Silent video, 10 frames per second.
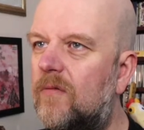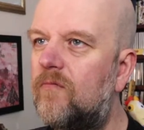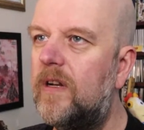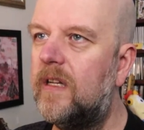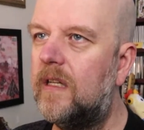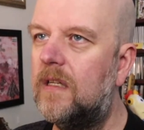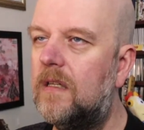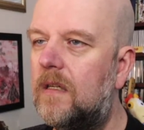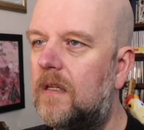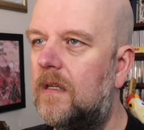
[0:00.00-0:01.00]
Reddit.
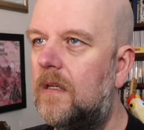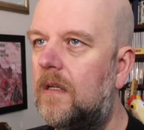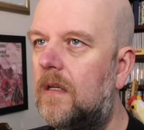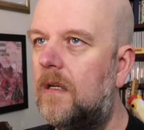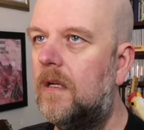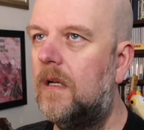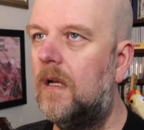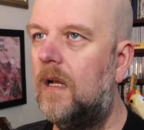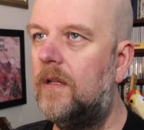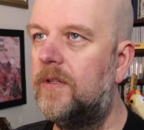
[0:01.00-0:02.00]

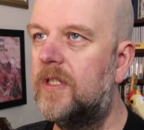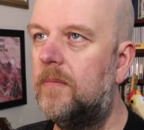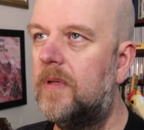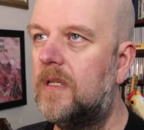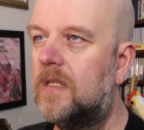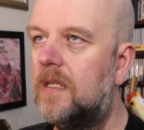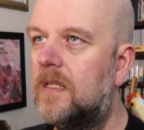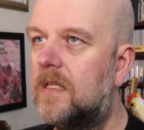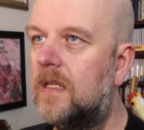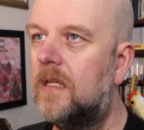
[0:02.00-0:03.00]
And somebody
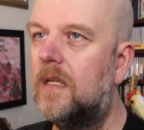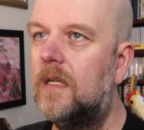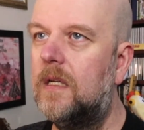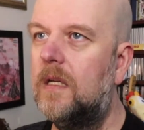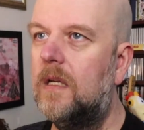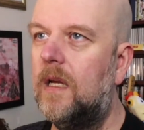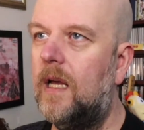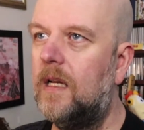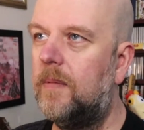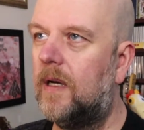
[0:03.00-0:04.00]
says
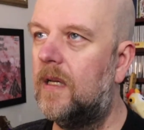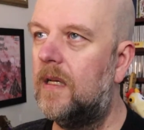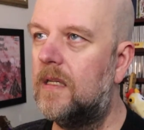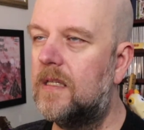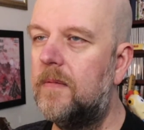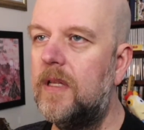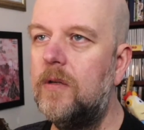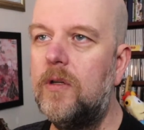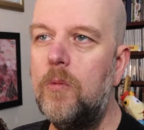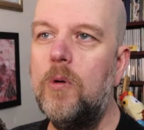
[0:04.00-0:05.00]
anti-bucket list, something you
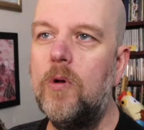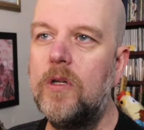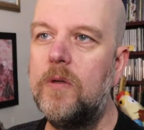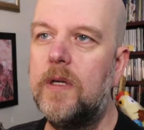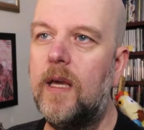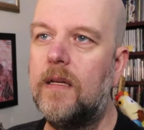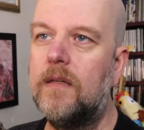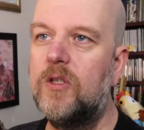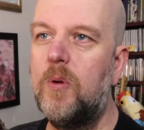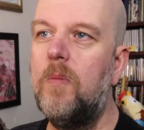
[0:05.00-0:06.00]
wouldn't want to do again.
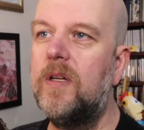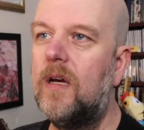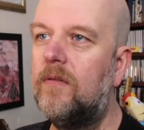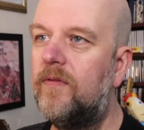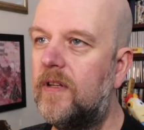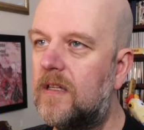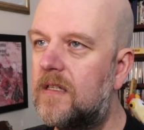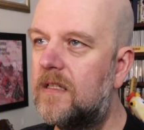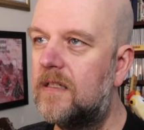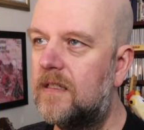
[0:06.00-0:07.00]
Swim with dolphins.